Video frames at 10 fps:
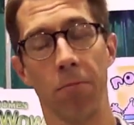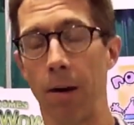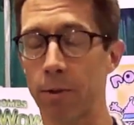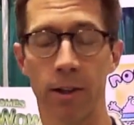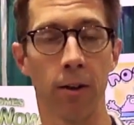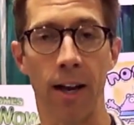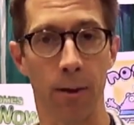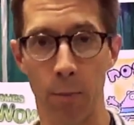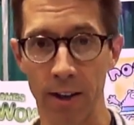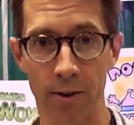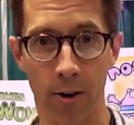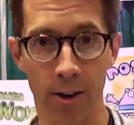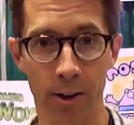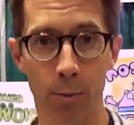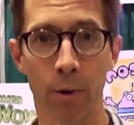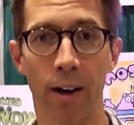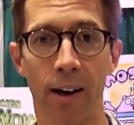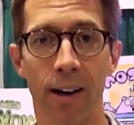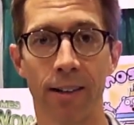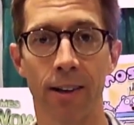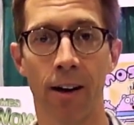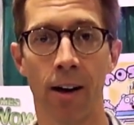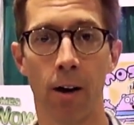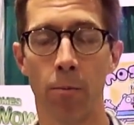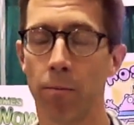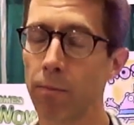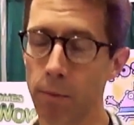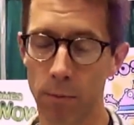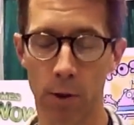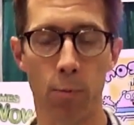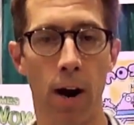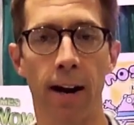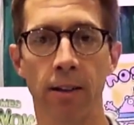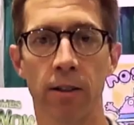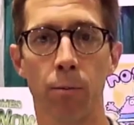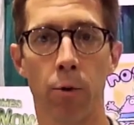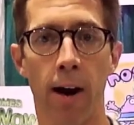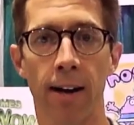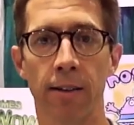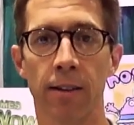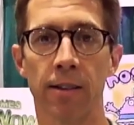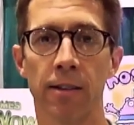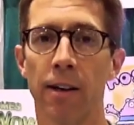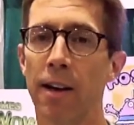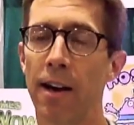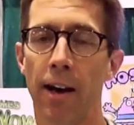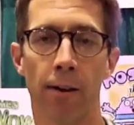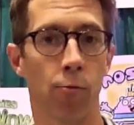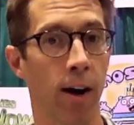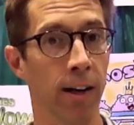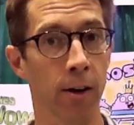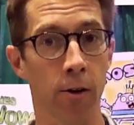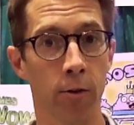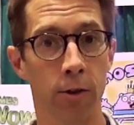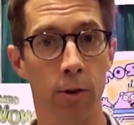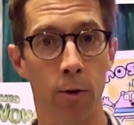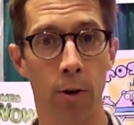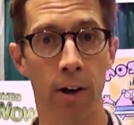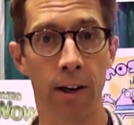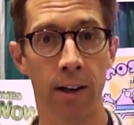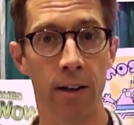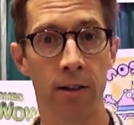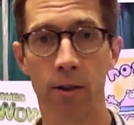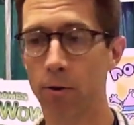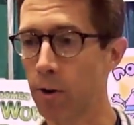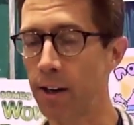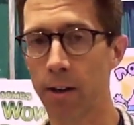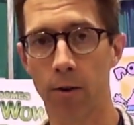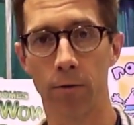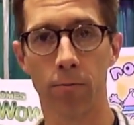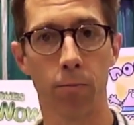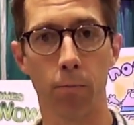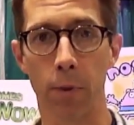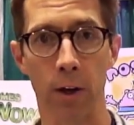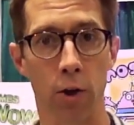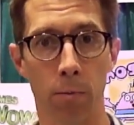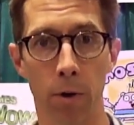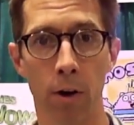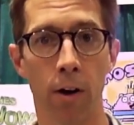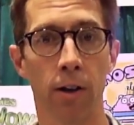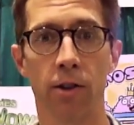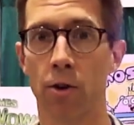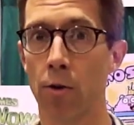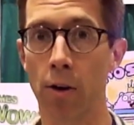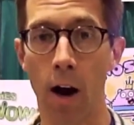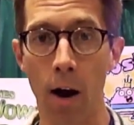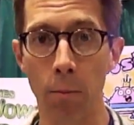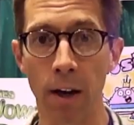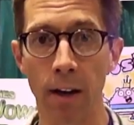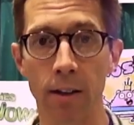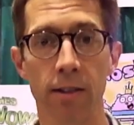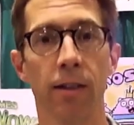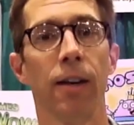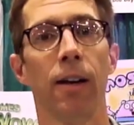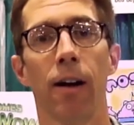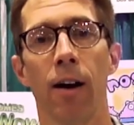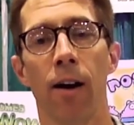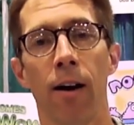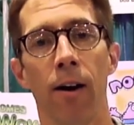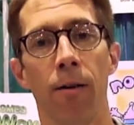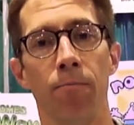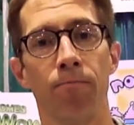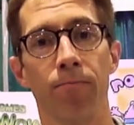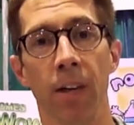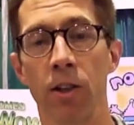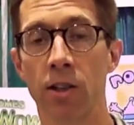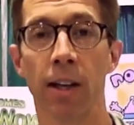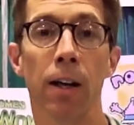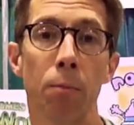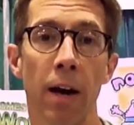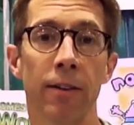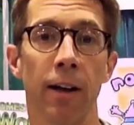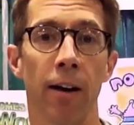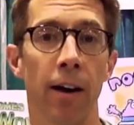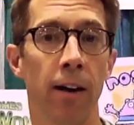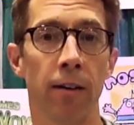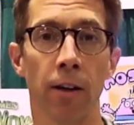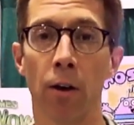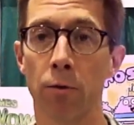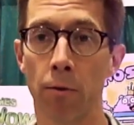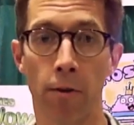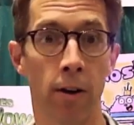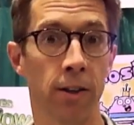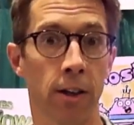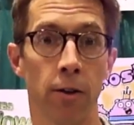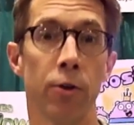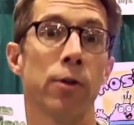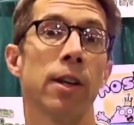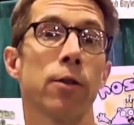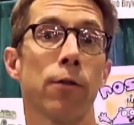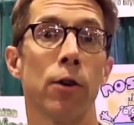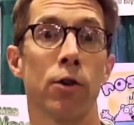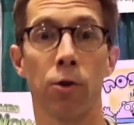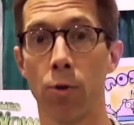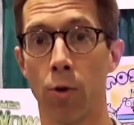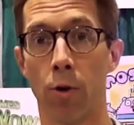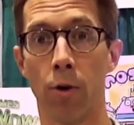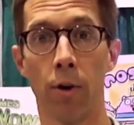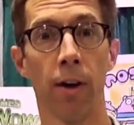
I'm still not the best artist, but just practice and practice, and writing your own stories, creating your own picture books, your own comics, and just just getting them out there and, you know, volunteer to do things for your school,